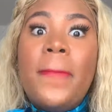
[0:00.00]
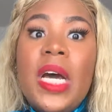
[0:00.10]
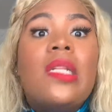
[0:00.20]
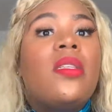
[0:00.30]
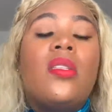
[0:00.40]

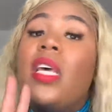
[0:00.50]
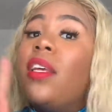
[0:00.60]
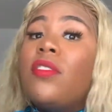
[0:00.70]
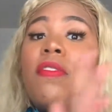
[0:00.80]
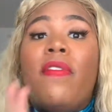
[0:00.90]
but since that
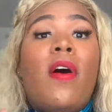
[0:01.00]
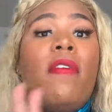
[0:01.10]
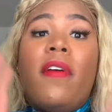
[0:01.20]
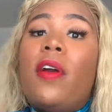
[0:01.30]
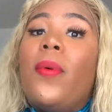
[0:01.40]
is
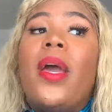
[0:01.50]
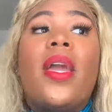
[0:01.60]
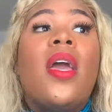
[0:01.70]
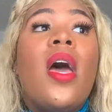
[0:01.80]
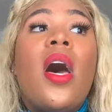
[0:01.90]
far away,